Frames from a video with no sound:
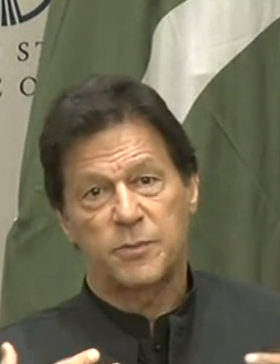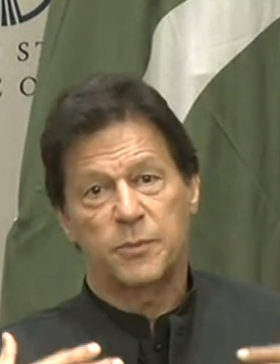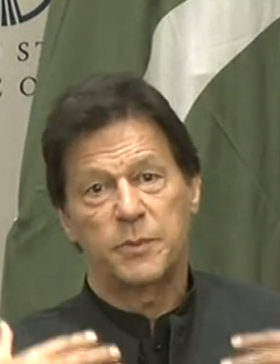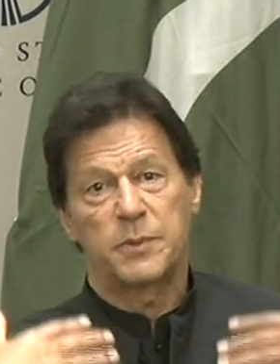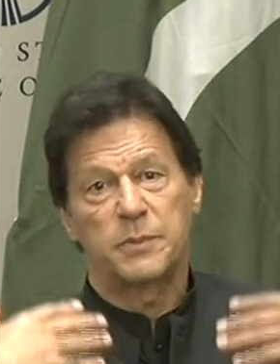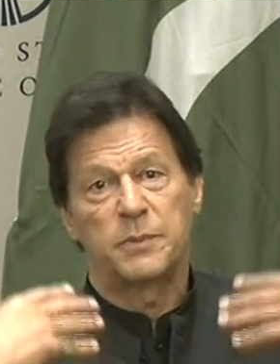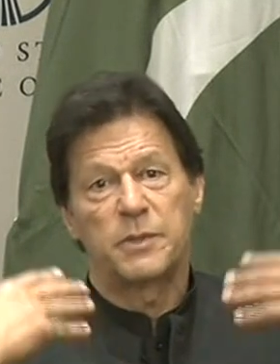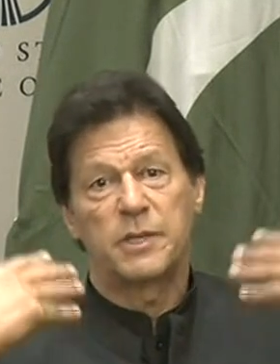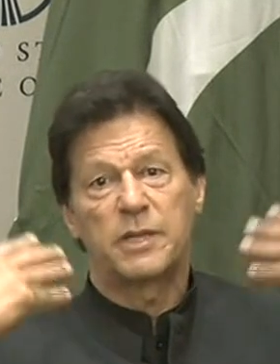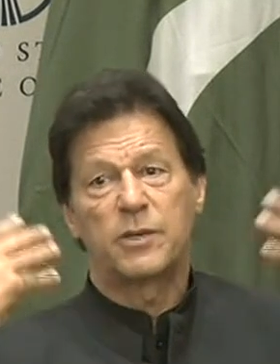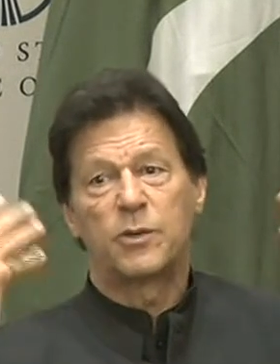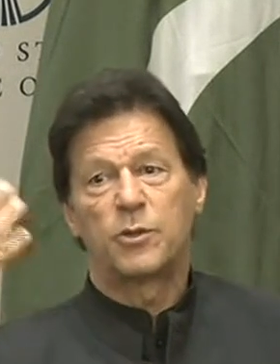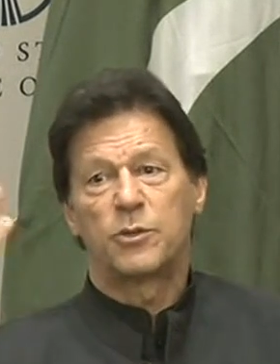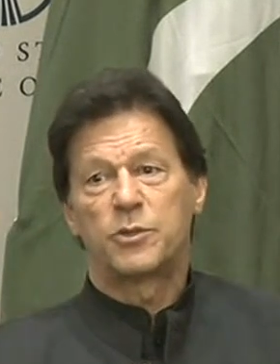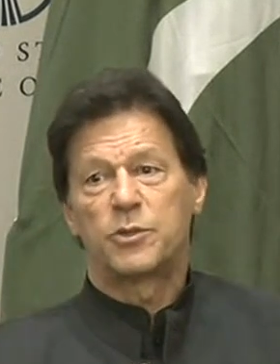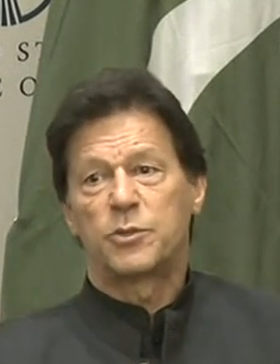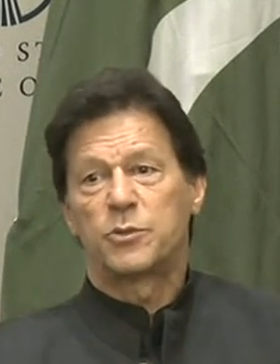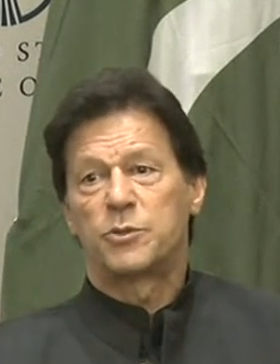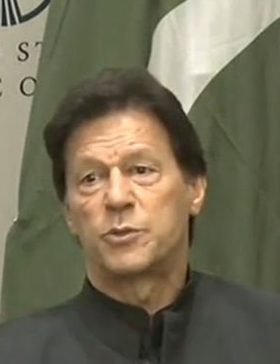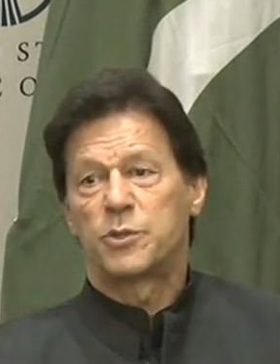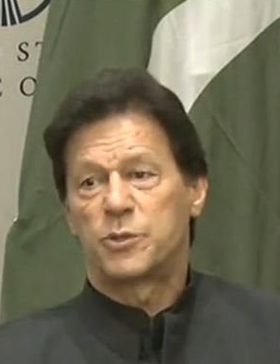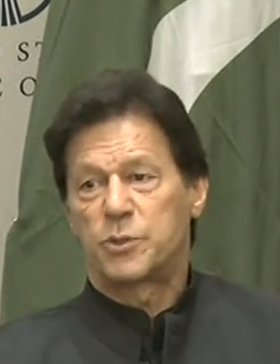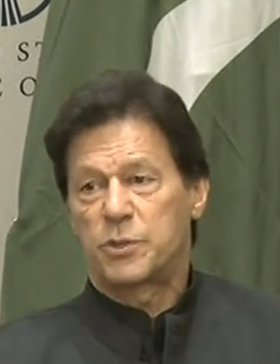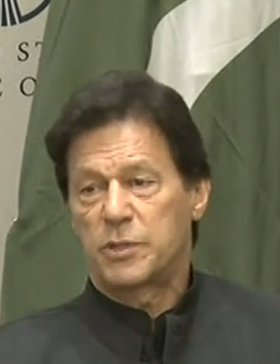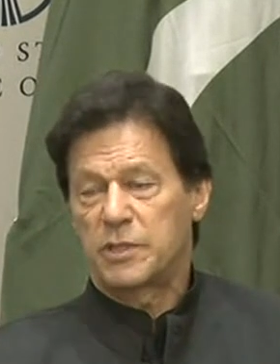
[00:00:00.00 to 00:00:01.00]
we will go 2
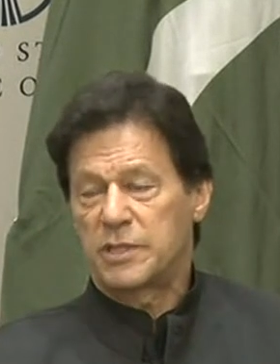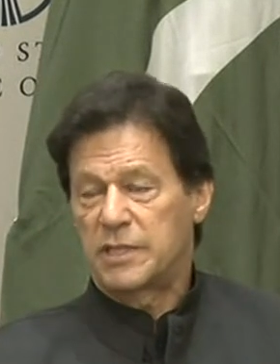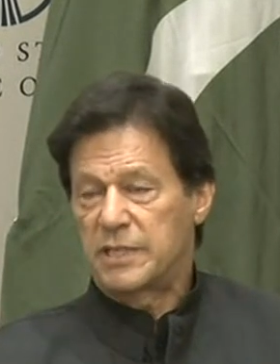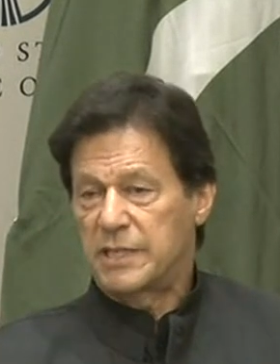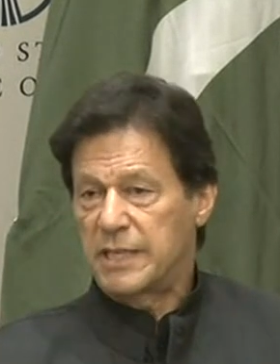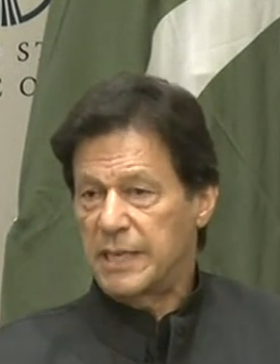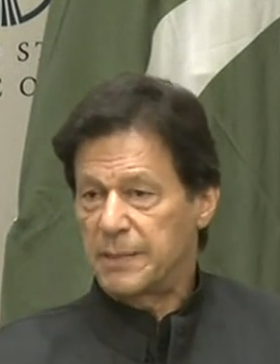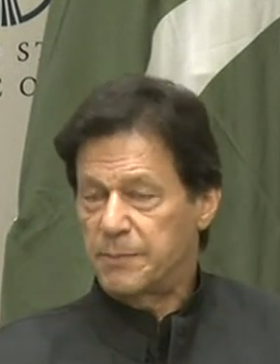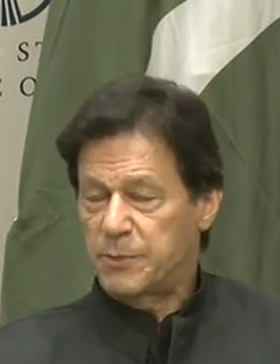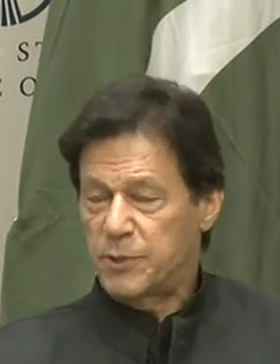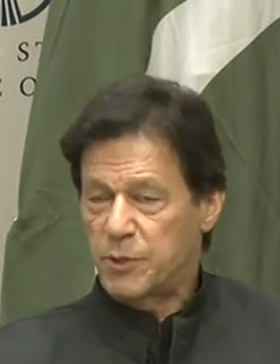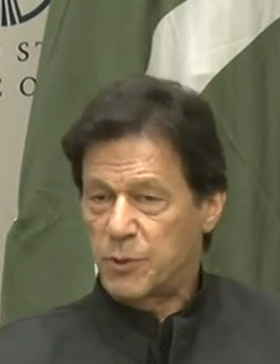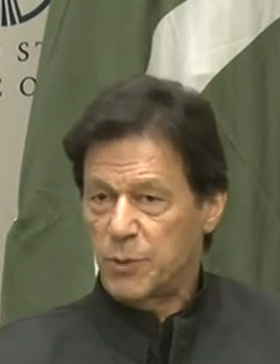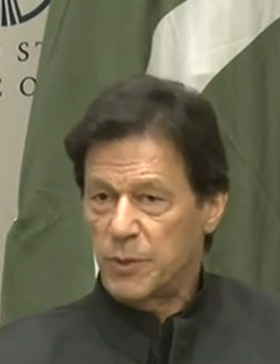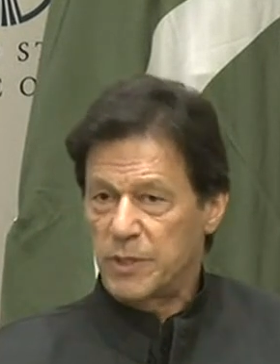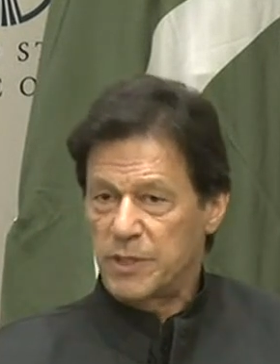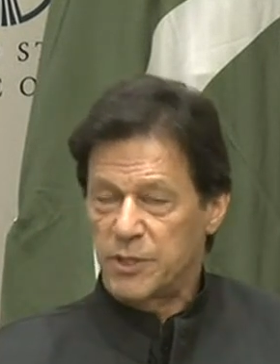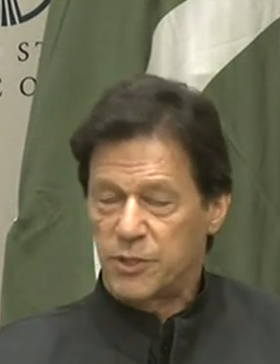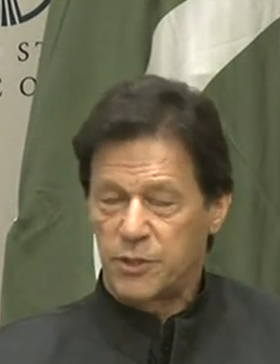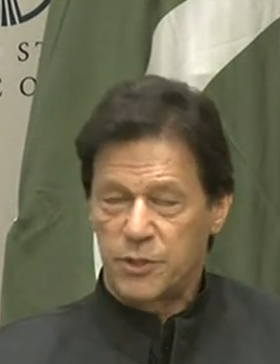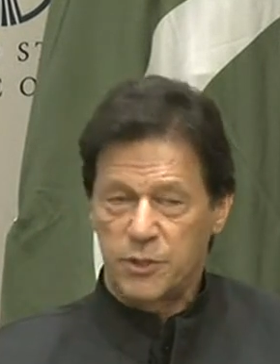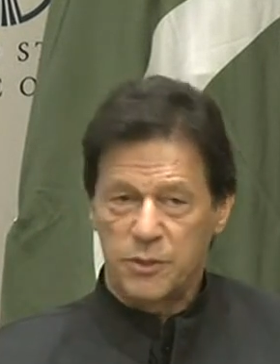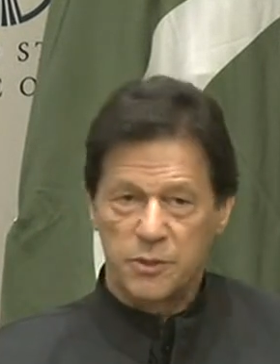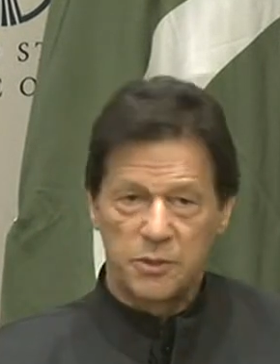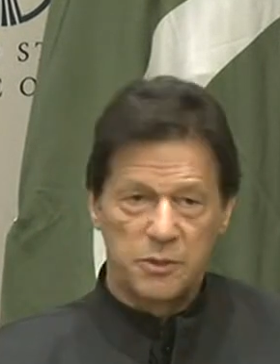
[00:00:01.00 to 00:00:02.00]
steps
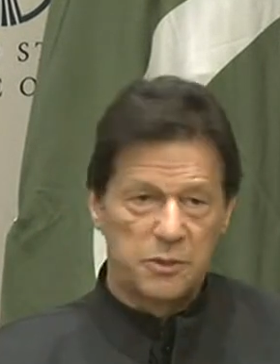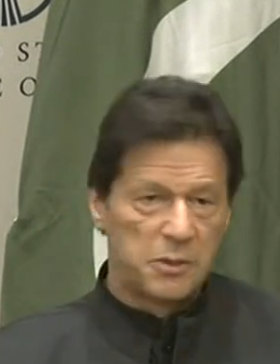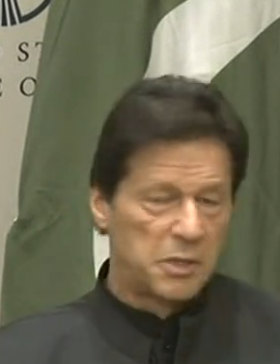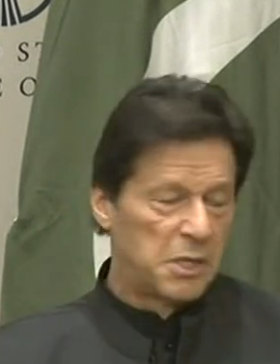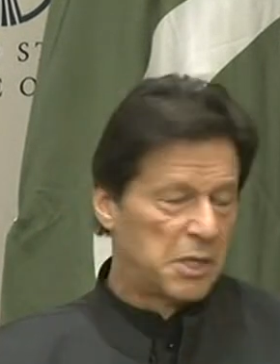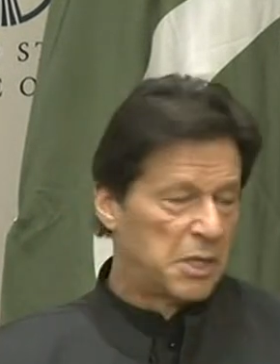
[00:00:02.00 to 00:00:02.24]
towards you,